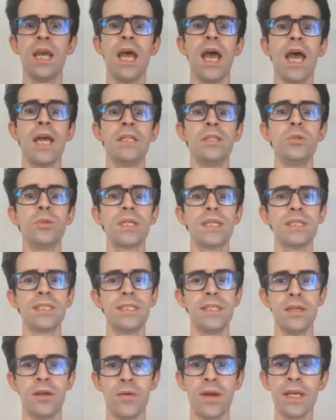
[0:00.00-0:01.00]
and you can
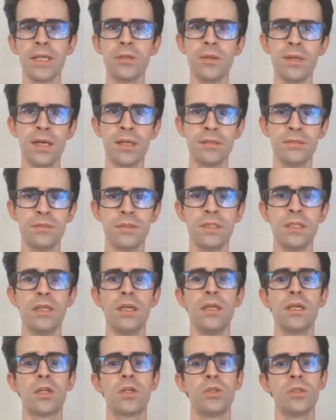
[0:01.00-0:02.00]
see a regular,
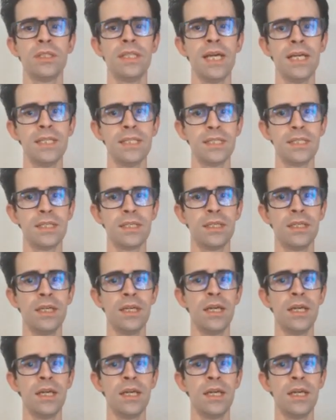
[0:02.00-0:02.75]
a condensed,